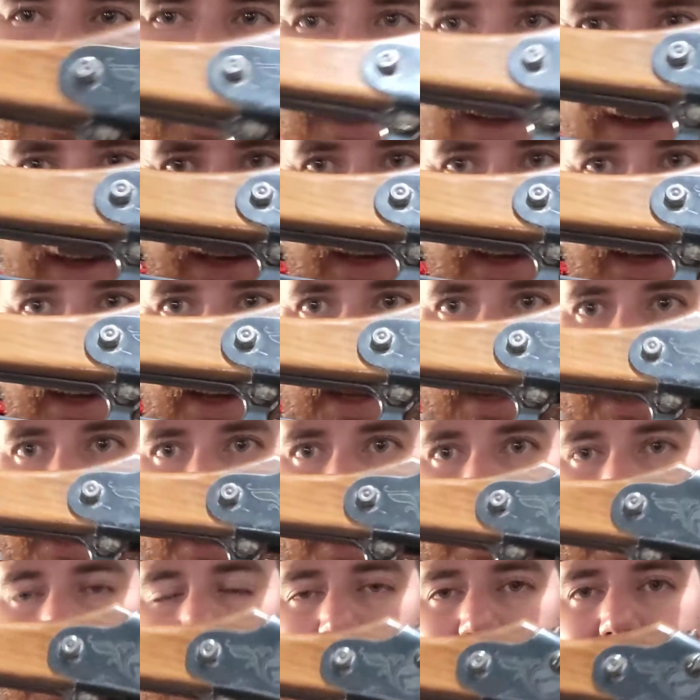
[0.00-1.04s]

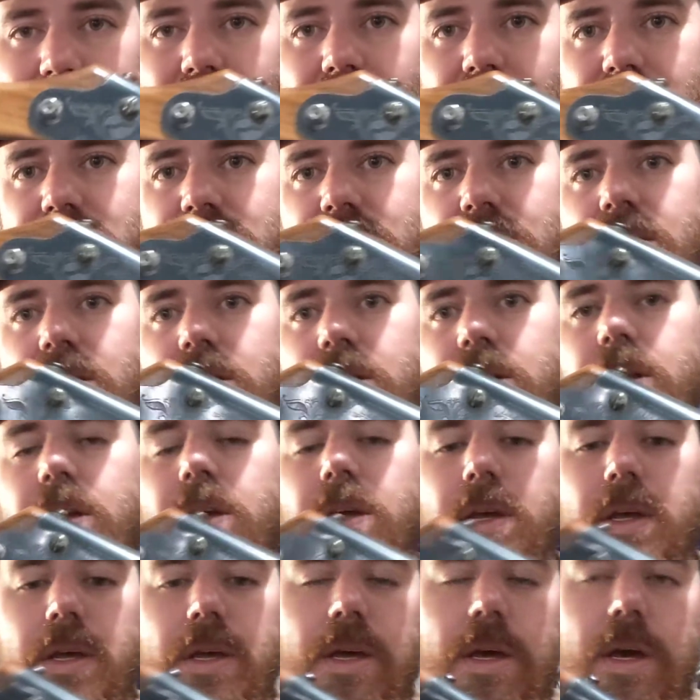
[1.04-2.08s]
it kind of locks in.
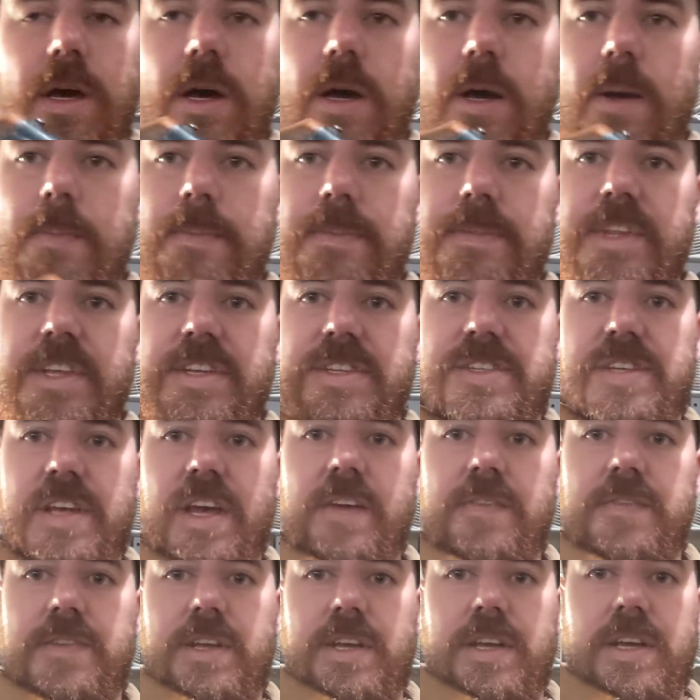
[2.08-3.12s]
The
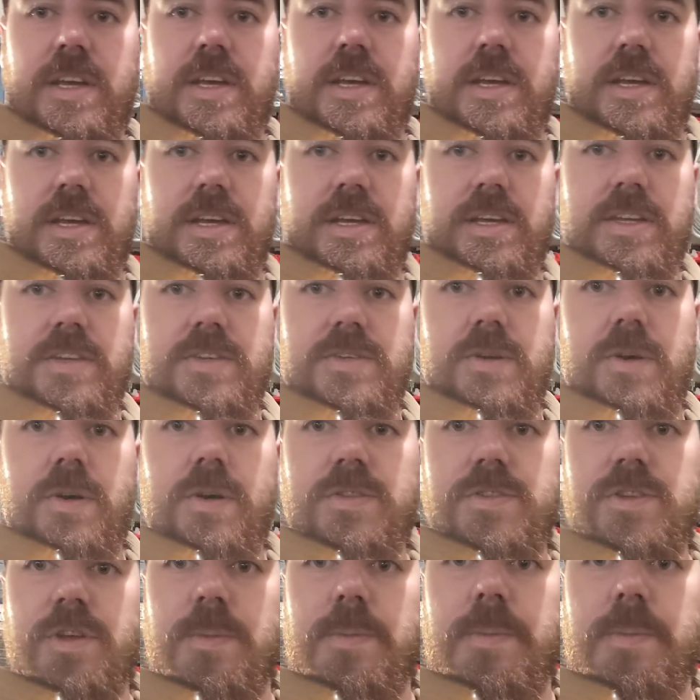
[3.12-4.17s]
safety is also